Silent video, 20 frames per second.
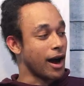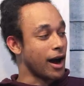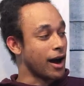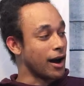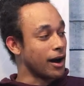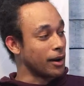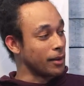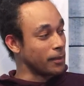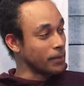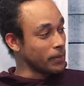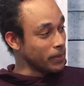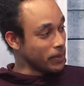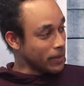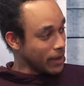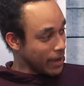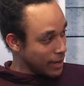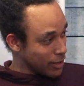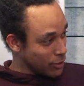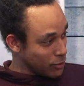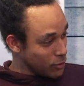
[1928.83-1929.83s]
Um,
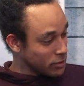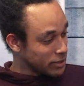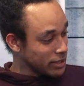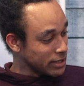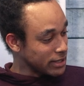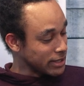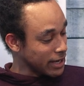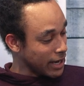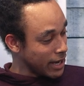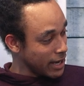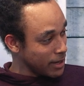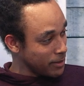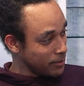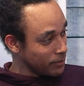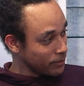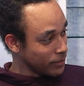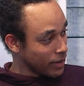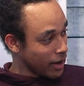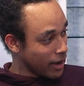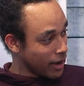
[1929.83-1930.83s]
they use the
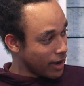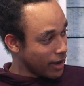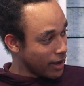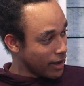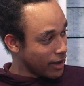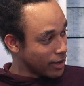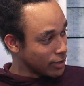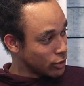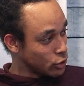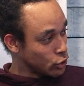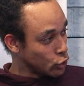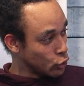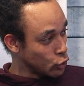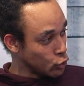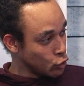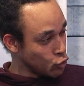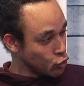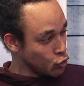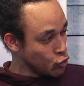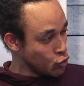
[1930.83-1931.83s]
same uh,
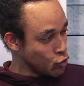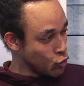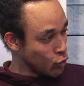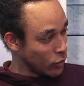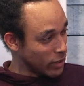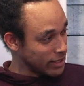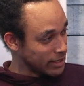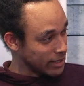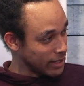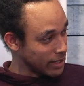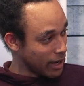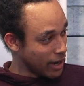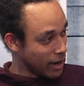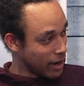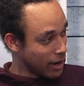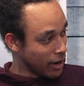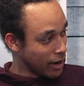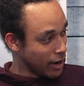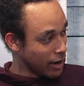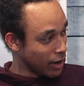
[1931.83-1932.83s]
two. What is it?
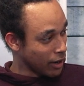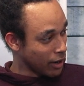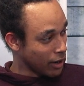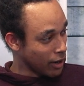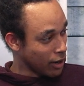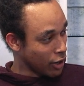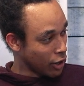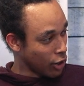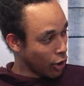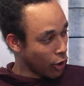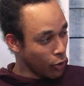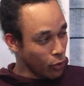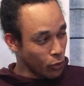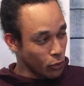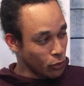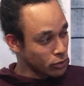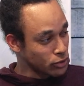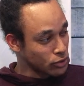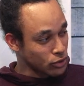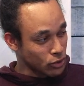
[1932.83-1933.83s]
Uh,
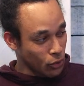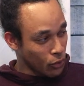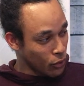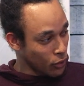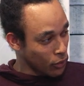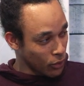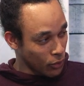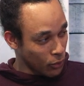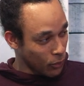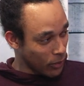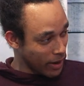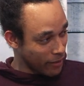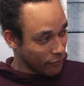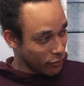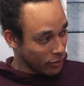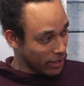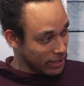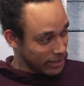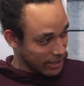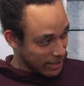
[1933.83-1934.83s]
cones or
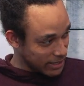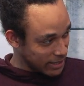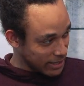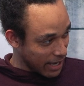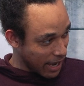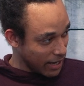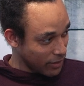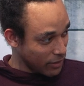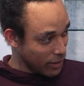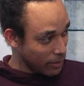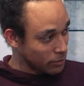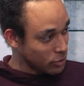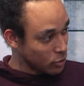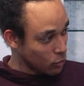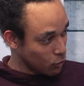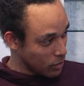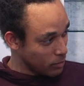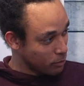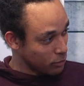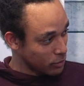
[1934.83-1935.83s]
whatever it is inside of them
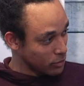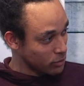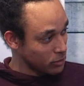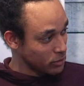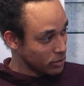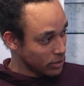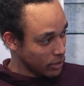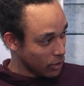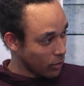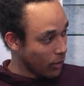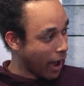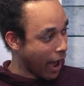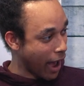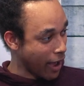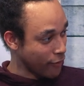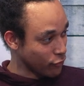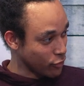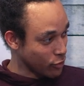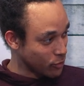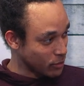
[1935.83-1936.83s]
to reproduce, you know,
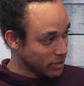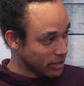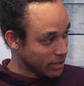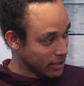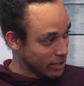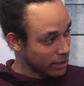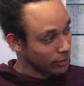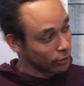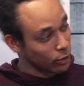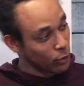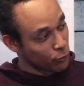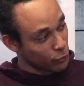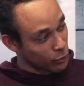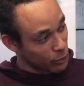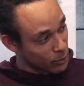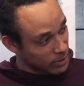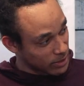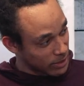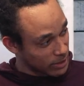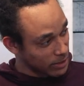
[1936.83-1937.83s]
high frequency and low
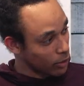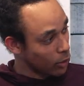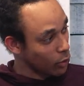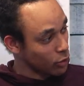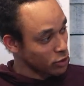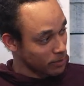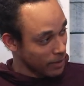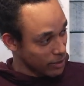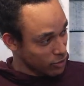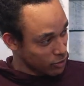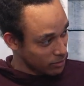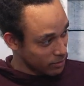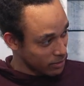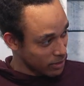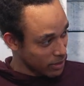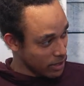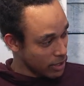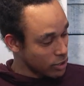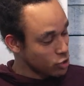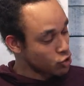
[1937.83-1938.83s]
frequency. The Say
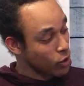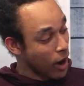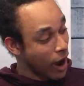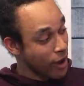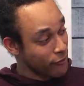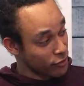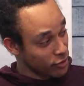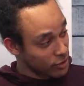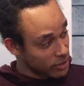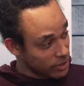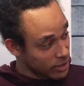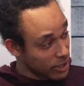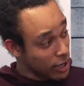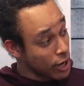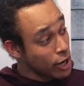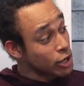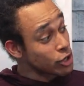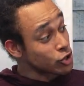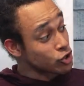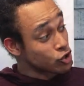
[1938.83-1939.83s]
drivers? Spectrum. Drivers. I
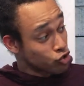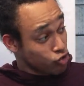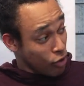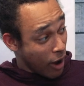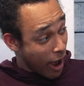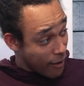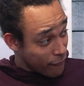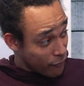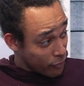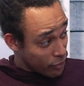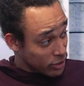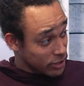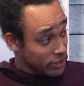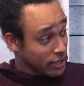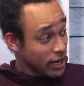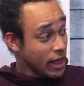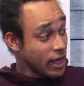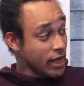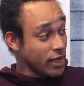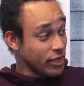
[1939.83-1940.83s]
really don't know how drivers. little
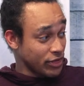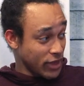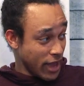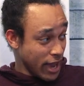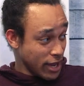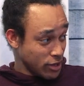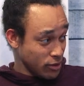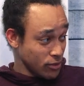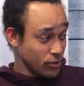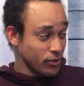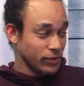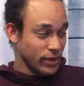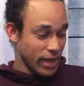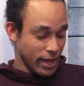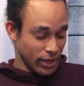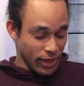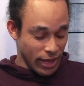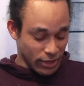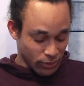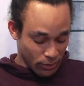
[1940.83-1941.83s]
earbuds work. So thank you,
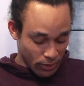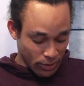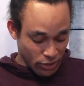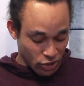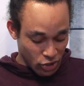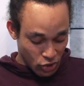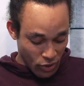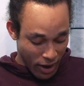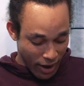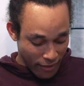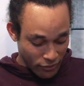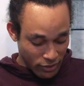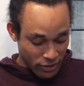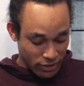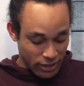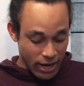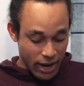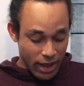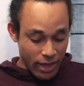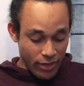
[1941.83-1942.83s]
thank you. That's drivers.
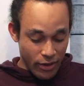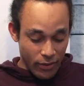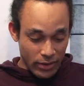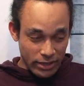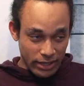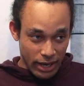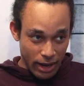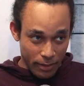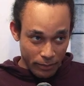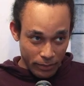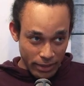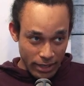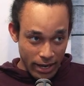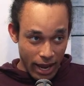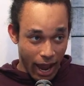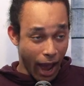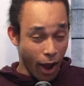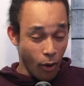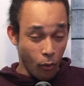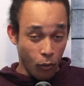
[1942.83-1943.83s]
Drivers. Okay. There is a company.
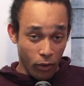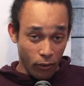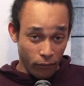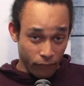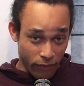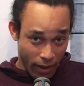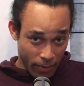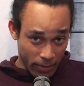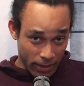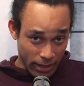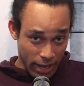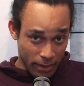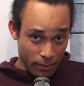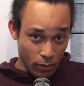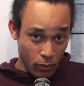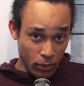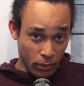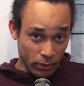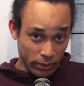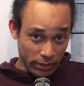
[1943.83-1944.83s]
I will find the name
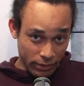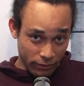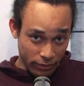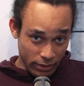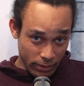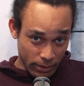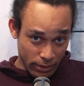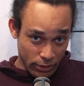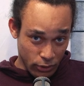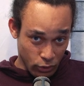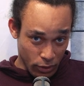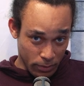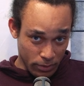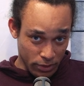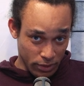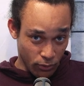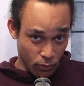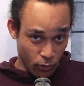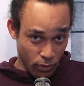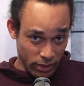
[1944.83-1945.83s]
and we will leave it in the
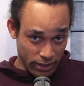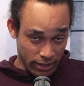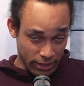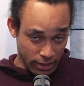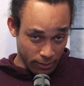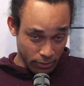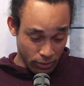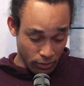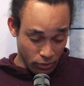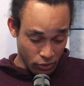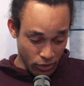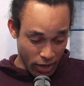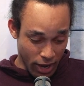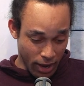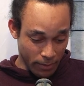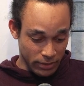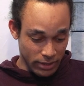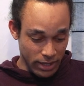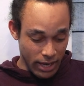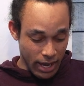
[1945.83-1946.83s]
description once this episode
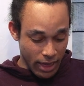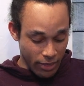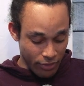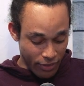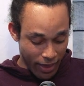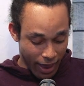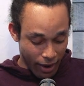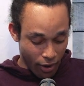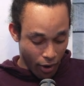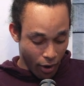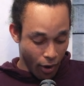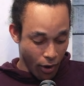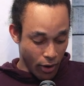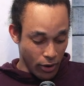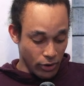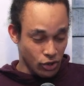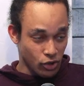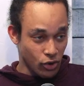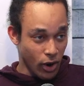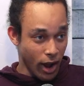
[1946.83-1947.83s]
drops. That
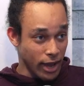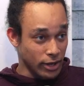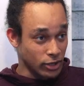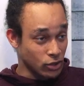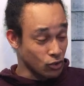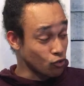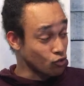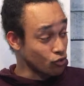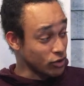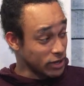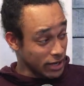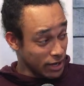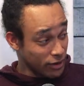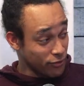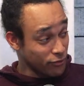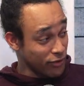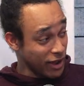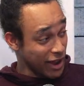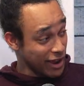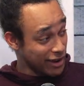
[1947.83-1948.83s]
are trying to
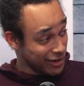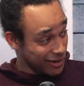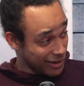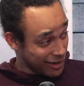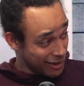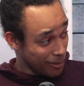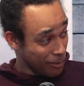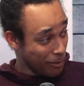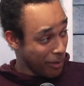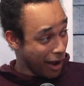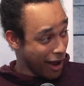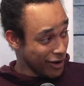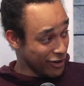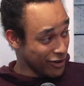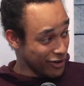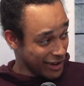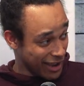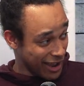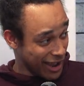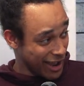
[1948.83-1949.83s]
reinvent the
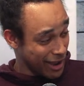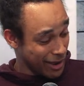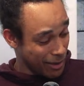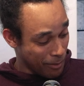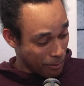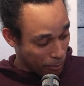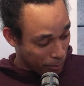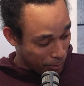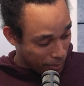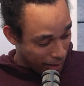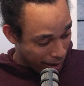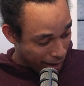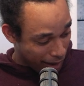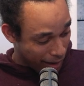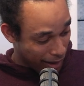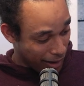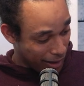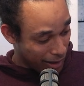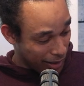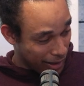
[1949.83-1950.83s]
modern day
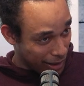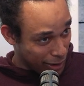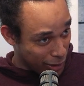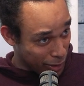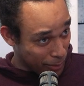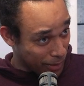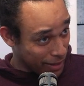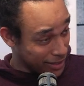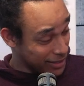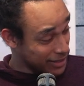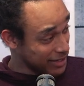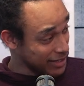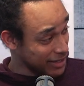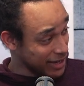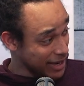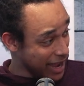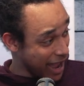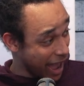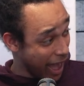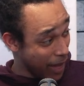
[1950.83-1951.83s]
uh, earbuds,
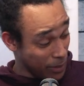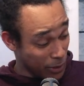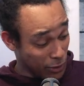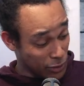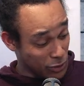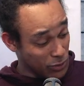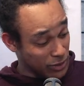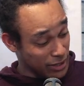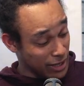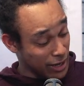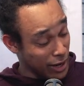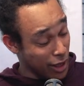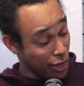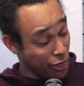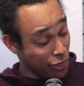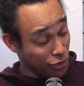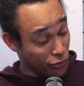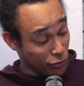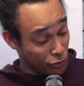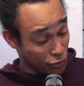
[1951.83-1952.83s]
and they're using
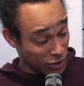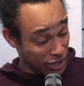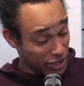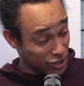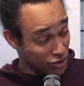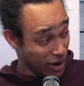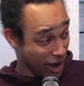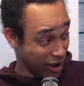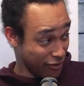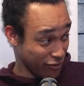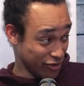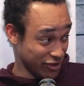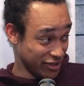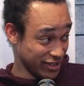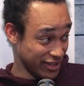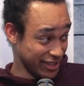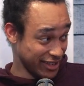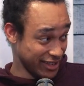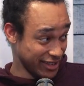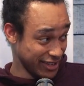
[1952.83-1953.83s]
three
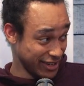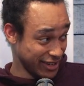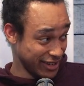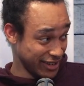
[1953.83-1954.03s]
drivers.